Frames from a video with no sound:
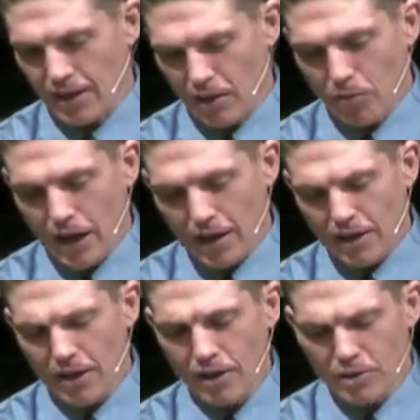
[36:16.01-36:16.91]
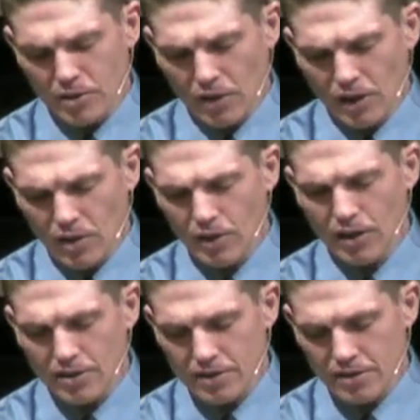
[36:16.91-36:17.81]
uh, right here, so that you
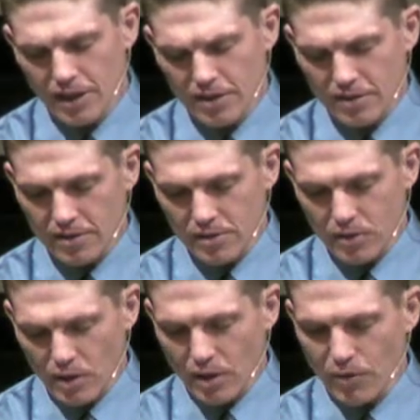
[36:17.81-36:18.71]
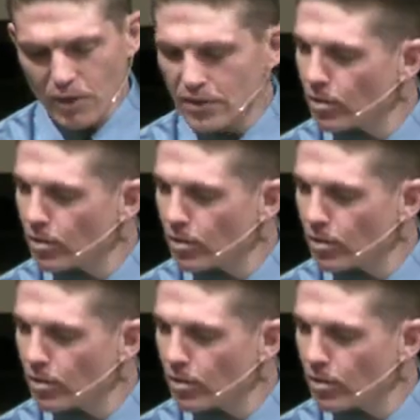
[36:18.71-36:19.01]
can seek to serve and